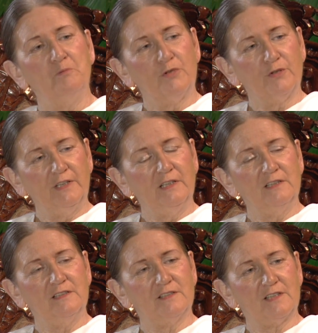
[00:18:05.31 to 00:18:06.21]

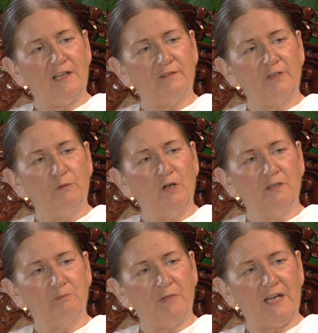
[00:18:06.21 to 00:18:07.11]
brings
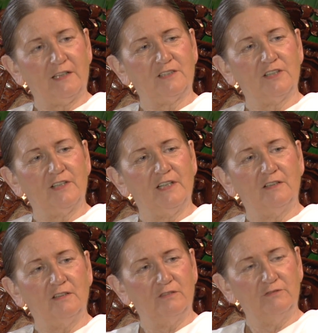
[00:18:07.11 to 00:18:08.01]
everyone back to
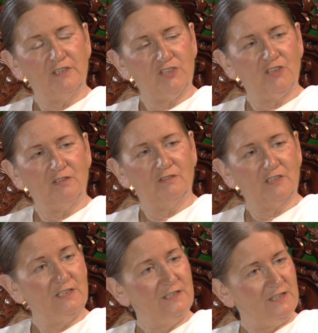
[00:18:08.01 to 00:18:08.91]
their original
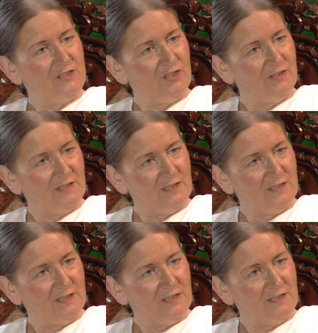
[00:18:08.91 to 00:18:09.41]
condition.